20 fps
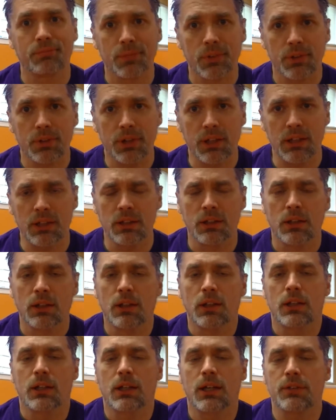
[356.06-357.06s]
Okay?
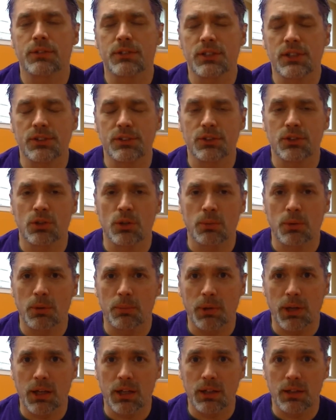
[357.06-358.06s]
Have a sense of humor
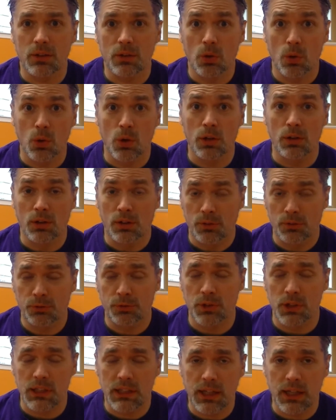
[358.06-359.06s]
about it. Or
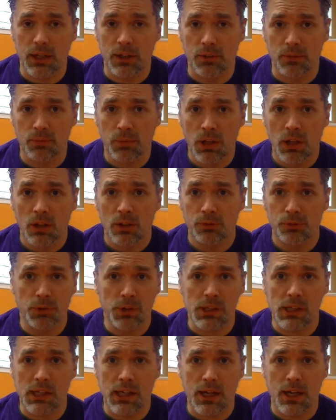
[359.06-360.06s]
freak out.
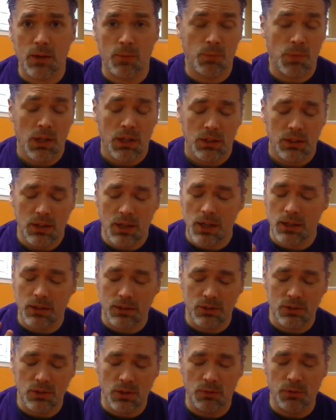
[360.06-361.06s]
Freaking out, not going
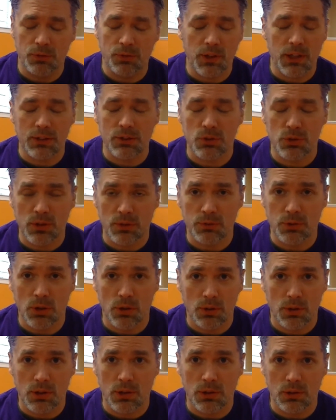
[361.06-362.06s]
to solve the fact that you have
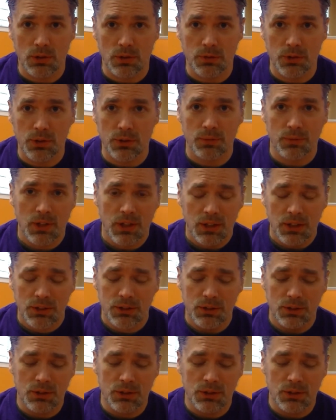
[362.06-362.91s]
yogurt all over you, your